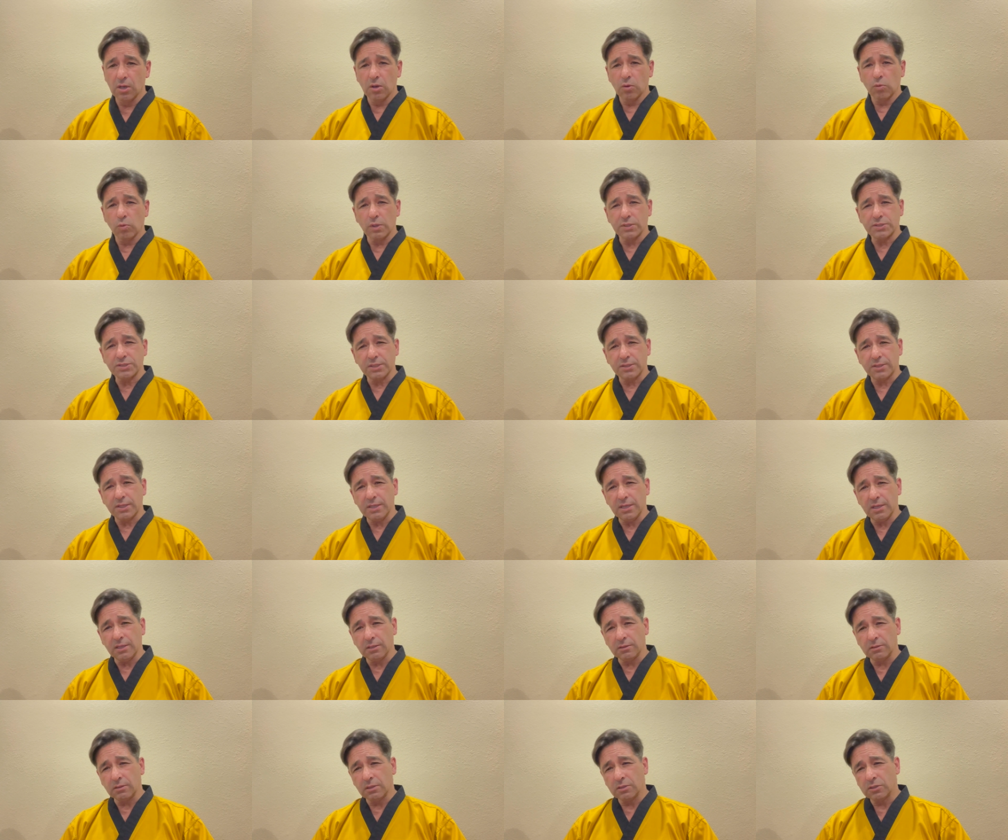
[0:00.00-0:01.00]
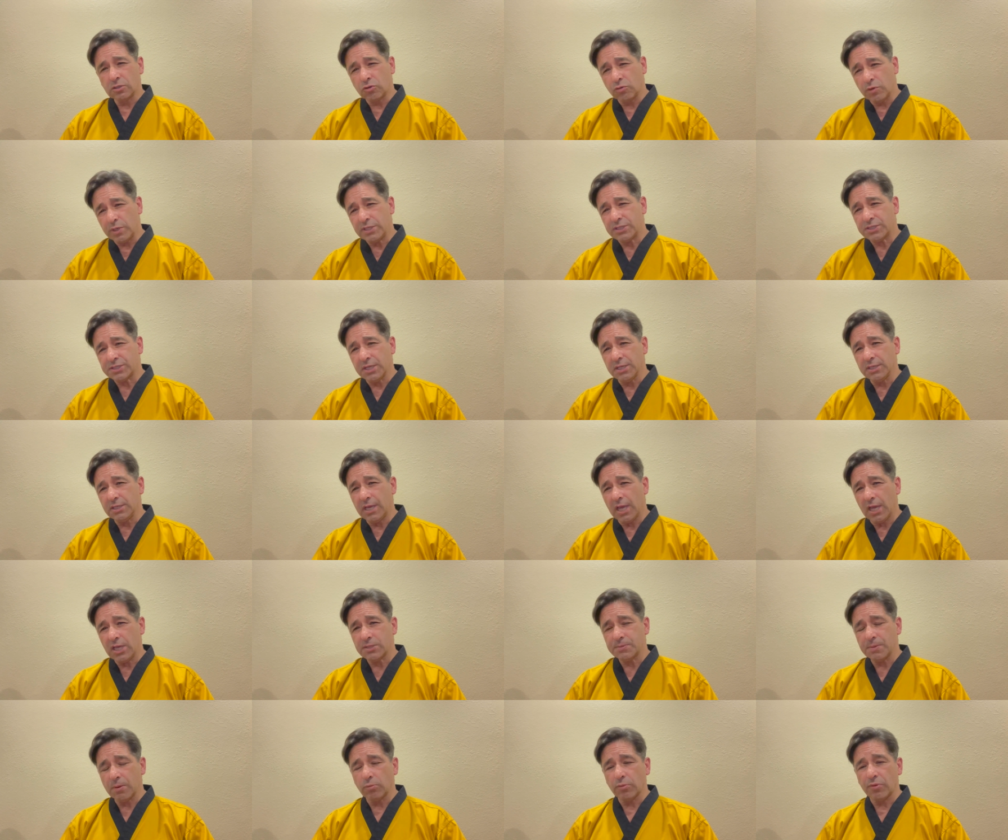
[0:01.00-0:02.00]
Was it the increased
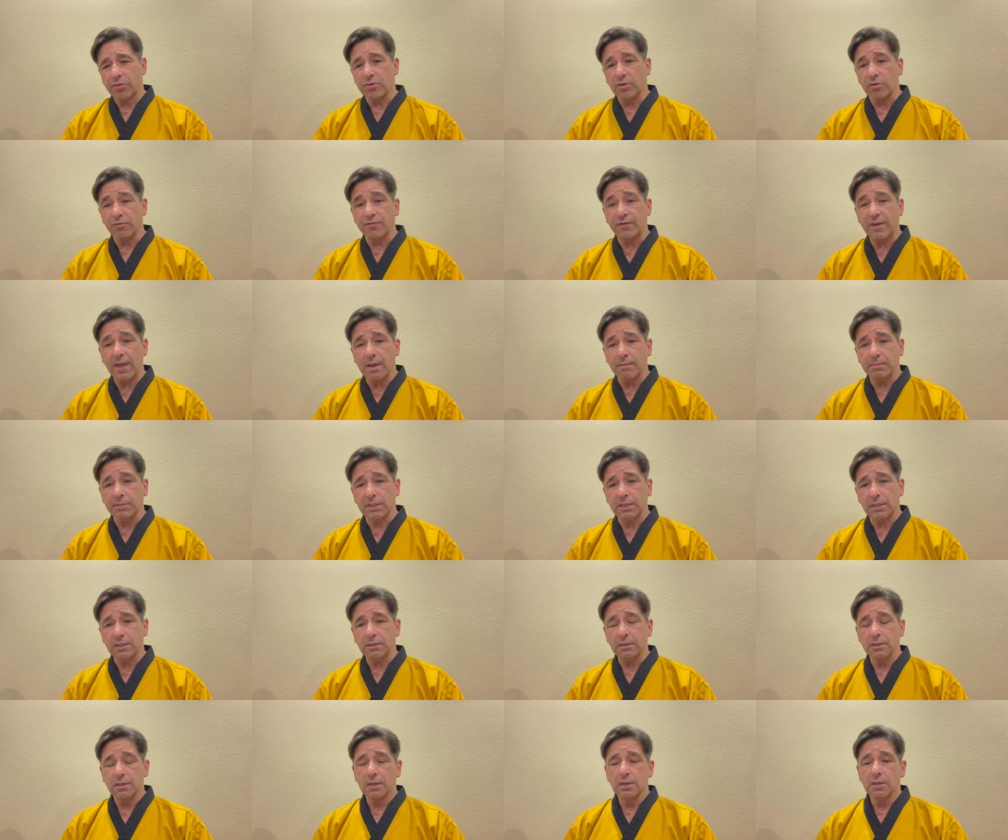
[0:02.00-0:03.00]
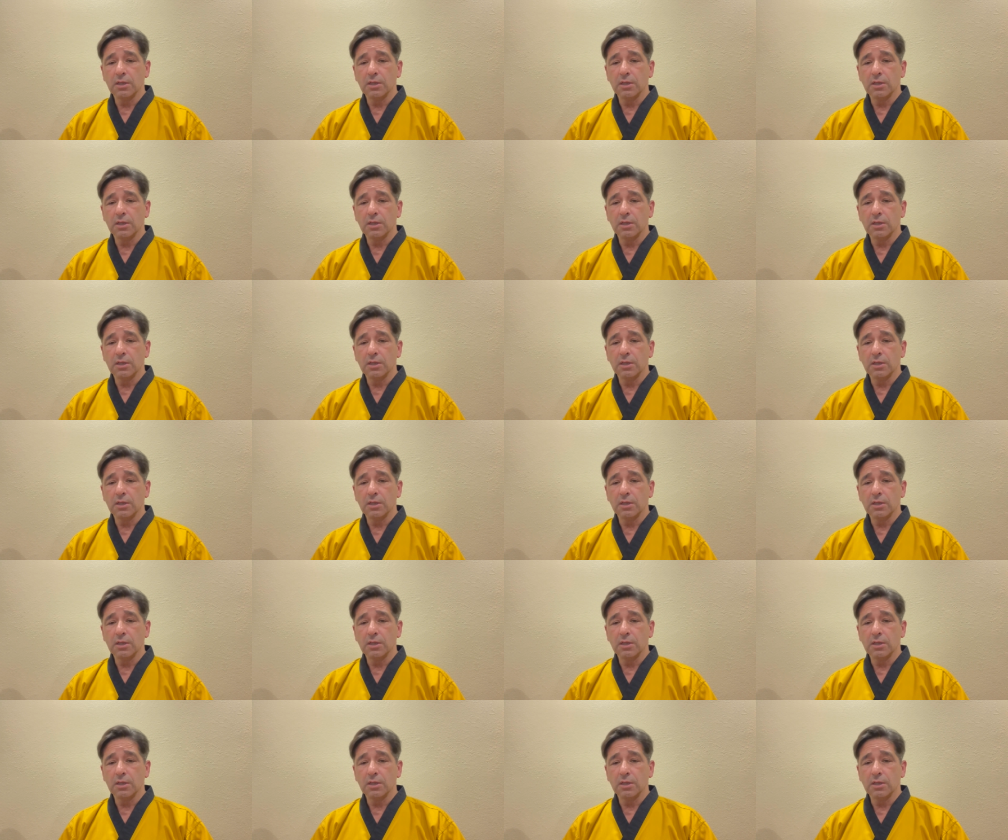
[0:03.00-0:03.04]
engagement with your family?